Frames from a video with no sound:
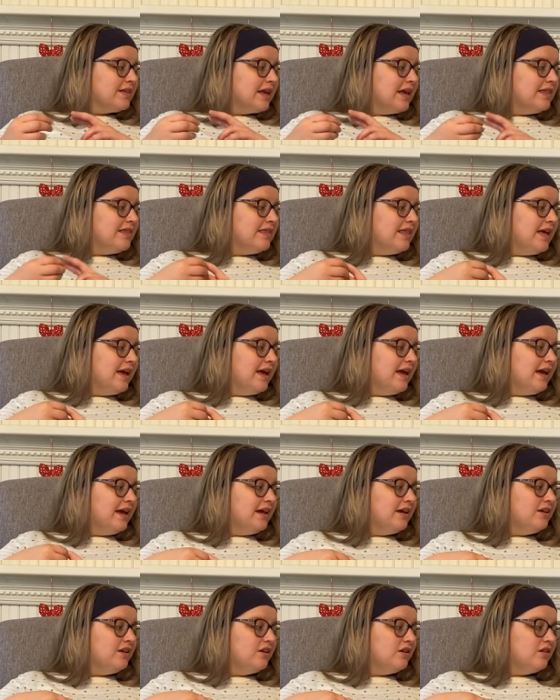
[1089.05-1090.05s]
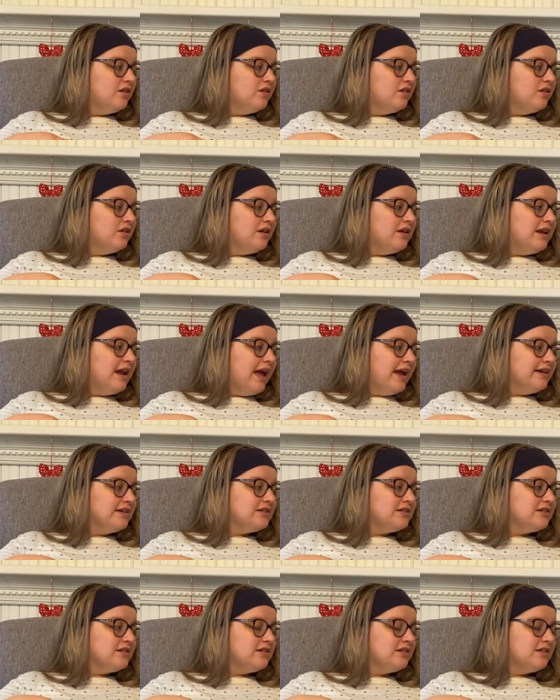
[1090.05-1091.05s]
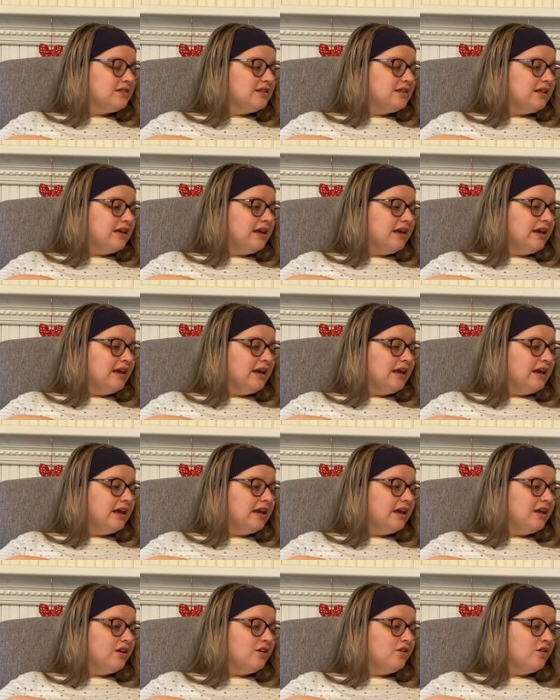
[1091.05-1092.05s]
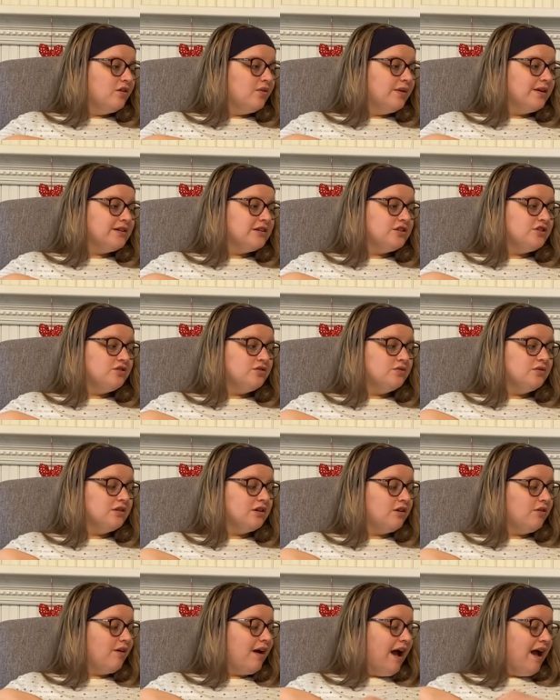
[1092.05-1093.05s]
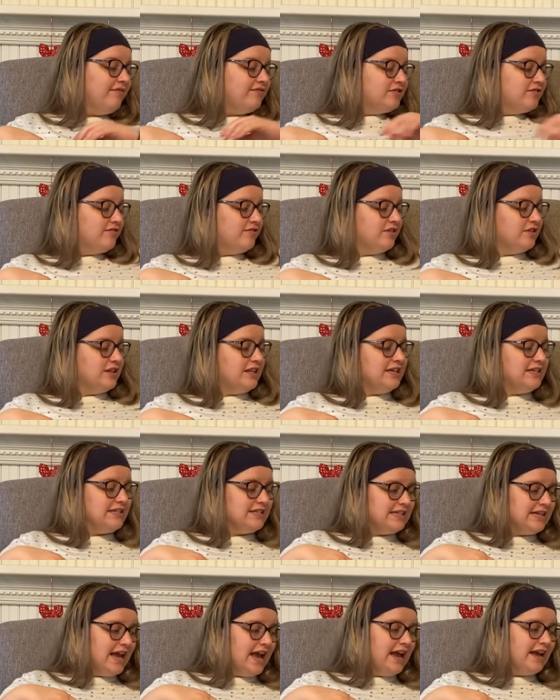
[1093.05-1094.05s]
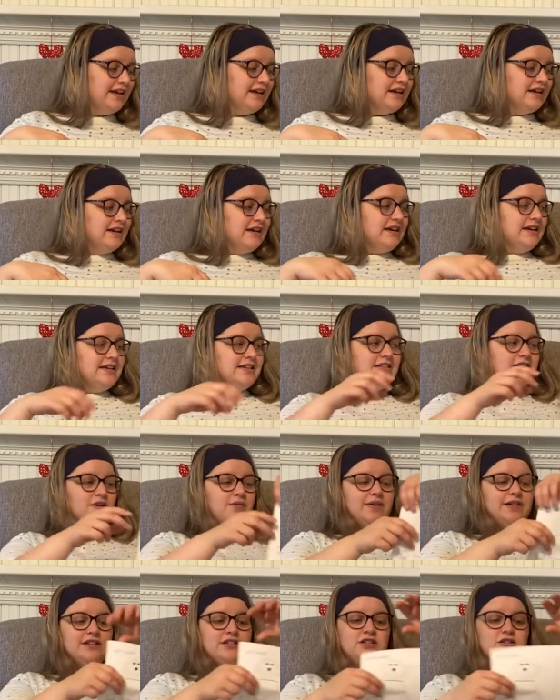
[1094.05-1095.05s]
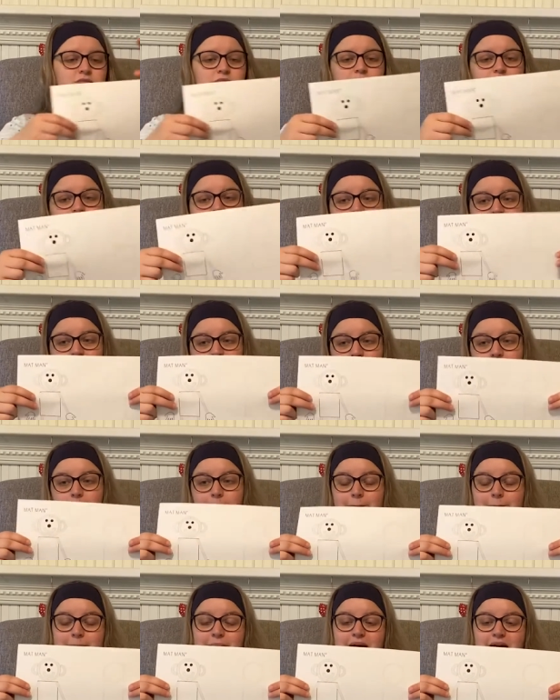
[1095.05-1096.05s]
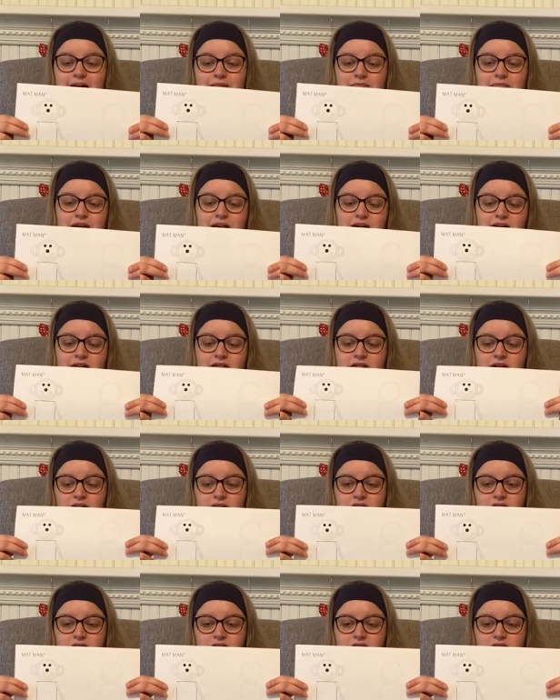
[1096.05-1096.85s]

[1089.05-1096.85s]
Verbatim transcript: And then next thing you're going to do, the craft for this day is going to be Matman.